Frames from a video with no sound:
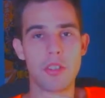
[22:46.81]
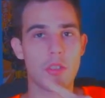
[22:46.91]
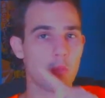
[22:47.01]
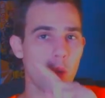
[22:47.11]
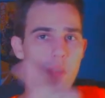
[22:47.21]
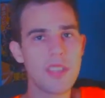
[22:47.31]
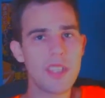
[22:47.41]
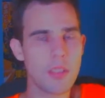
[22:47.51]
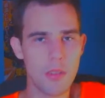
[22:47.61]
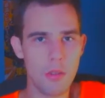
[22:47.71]
the rules
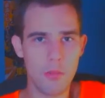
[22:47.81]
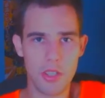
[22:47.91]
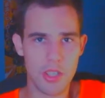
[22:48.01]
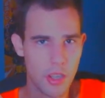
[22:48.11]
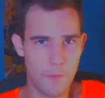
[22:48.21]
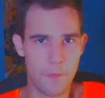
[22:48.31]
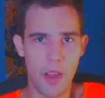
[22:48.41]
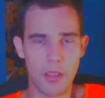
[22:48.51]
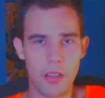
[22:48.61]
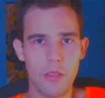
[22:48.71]
this universe is going to
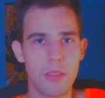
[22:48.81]
follow.